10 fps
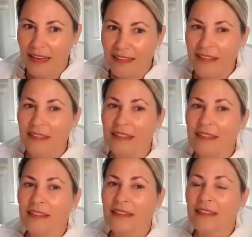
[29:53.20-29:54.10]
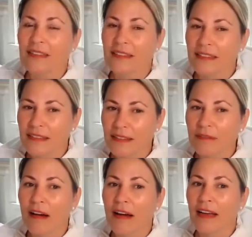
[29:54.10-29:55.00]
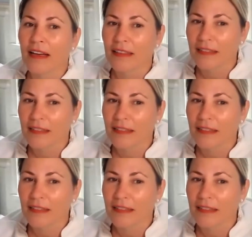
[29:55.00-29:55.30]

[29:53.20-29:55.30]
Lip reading: we provide the data back to the fintech